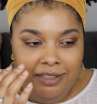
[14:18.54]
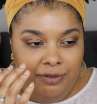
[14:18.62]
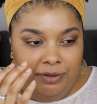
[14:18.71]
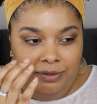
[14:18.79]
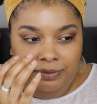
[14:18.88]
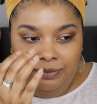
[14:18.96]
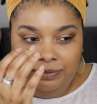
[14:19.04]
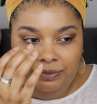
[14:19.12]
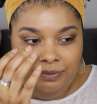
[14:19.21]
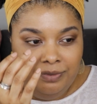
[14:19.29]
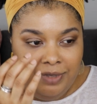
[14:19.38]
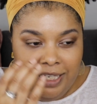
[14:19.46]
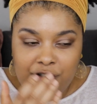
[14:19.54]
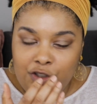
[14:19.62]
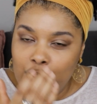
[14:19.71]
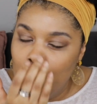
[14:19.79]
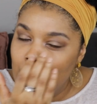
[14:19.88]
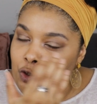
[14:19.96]
it's
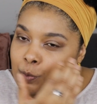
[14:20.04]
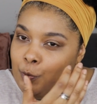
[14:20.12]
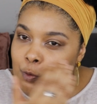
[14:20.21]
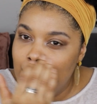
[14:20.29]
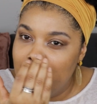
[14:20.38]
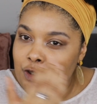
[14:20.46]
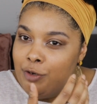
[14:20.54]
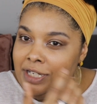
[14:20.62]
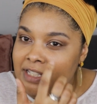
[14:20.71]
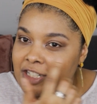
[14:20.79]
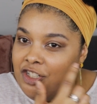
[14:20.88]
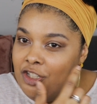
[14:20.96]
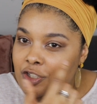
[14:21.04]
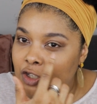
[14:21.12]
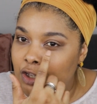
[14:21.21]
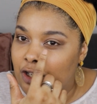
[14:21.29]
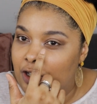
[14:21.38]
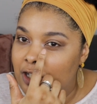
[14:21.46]
so smooth. The transition
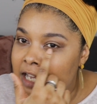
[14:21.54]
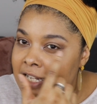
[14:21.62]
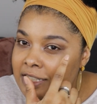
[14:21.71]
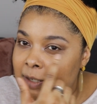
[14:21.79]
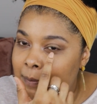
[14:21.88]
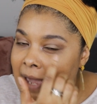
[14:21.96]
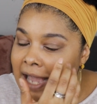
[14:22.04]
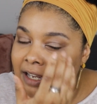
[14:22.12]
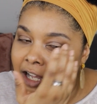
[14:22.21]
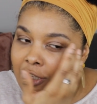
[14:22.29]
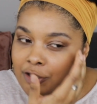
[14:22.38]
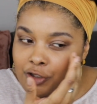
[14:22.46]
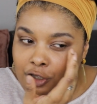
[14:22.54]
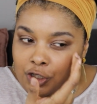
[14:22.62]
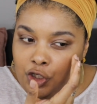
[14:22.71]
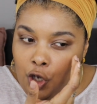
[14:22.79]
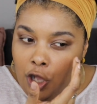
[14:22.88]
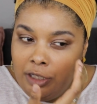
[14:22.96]
to the tobacco color to the
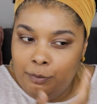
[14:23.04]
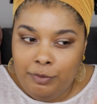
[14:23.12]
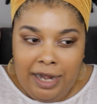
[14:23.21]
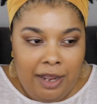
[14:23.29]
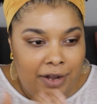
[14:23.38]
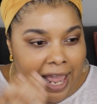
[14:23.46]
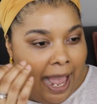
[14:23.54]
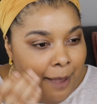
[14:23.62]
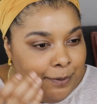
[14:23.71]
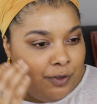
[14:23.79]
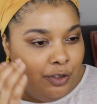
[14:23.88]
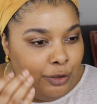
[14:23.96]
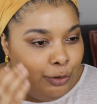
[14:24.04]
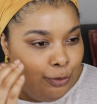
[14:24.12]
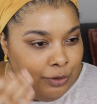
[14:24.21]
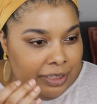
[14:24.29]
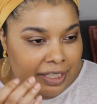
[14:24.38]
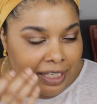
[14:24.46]
chocolate brown,
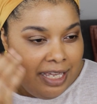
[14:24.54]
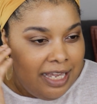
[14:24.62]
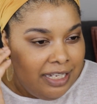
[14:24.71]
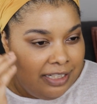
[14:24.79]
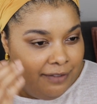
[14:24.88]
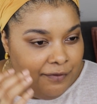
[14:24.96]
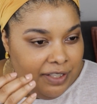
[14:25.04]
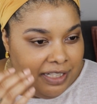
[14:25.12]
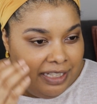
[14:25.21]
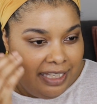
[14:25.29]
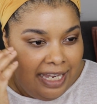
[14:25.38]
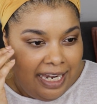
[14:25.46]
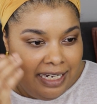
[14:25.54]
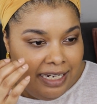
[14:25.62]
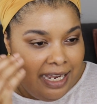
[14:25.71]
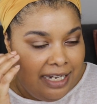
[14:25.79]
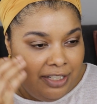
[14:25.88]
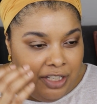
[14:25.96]
absolutely
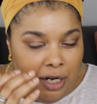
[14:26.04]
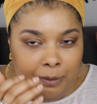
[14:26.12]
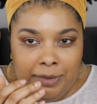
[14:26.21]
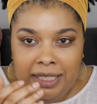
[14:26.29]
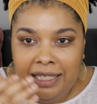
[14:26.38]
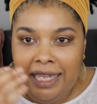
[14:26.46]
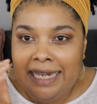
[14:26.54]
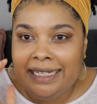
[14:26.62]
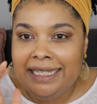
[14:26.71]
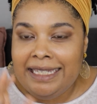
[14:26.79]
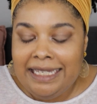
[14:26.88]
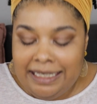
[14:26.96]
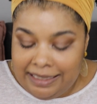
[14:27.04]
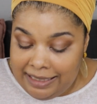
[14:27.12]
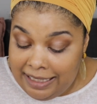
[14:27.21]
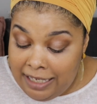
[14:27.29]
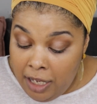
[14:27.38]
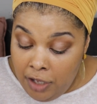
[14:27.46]
sophisticated and yummy and
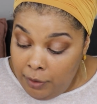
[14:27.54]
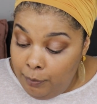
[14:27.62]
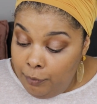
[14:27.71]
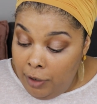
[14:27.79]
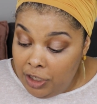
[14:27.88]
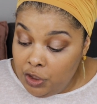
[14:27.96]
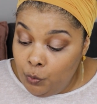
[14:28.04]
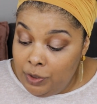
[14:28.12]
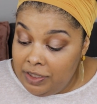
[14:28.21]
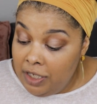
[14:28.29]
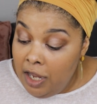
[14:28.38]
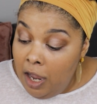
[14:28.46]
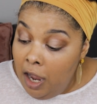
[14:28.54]
easy. The brush was